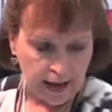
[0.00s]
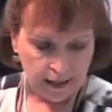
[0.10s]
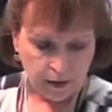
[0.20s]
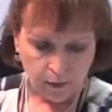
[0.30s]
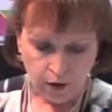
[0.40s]

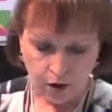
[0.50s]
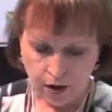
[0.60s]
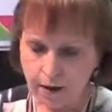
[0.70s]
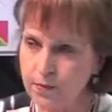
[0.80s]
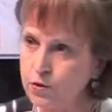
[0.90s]
And then when you
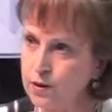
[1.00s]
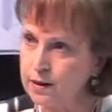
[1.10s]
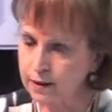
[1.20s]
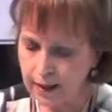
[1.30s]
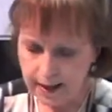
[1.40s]
cut
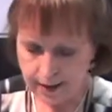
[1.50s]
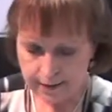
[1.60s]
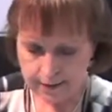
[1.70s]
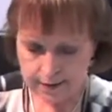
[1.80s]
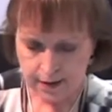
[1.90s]
between the
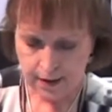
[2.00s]
lines,